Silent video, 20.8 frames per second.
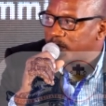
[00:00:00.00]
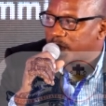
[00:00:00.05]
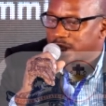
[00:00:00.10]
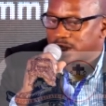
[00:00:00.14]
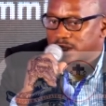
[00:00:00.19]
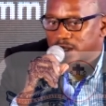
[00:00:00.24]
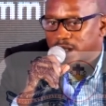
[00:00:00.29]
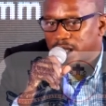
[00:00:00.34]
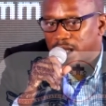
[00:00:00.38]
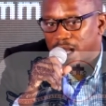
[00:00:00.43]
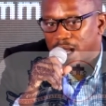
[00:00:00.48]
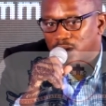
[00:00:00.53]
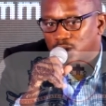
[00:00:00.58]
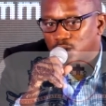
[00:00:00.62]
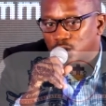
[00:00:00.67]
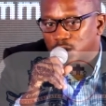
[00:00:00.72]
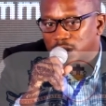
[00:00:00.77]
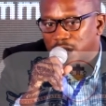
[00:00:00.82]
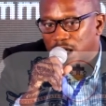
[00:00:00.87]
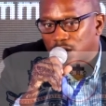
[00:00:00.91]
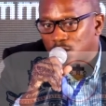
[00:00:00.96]
personnel. I
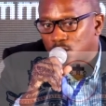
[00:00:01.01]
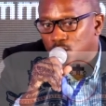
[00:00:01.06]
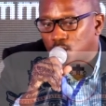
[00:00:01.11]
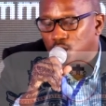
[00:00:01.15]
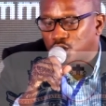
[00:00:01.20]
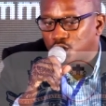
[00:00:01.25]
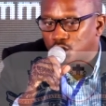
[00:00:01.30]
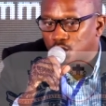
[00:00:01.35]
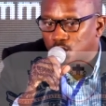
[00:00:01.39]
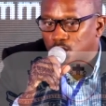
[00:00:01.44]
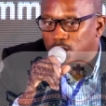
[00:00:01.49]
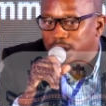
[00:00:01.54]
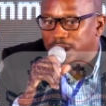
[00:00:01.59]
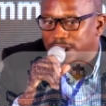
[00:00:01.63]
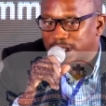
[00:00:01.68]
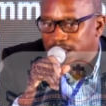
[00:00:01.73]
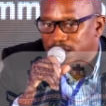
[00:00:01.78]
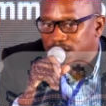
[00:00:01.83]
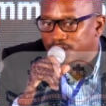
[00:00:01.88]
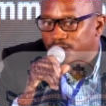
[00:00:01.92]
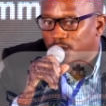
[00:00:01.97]
know Tullow would use
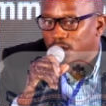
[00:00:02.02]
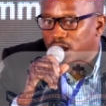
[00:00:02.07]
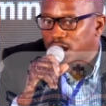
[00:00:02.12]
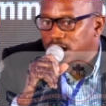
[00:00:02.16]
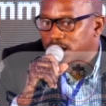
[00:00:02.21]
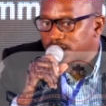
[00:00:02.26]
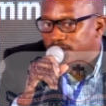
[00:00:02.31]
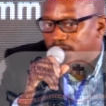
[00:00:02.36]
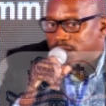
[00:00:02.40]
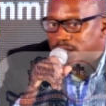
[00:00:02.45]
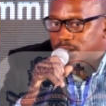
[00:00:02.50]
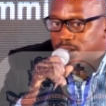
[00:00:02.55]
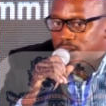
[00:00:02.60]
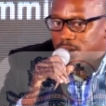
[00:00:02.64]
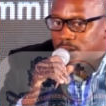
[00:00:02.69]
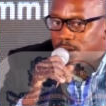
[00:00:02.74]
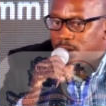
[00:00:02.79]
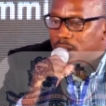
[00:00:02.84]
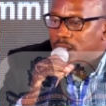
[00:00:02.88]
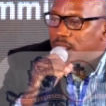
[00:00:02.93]
six for each vessel.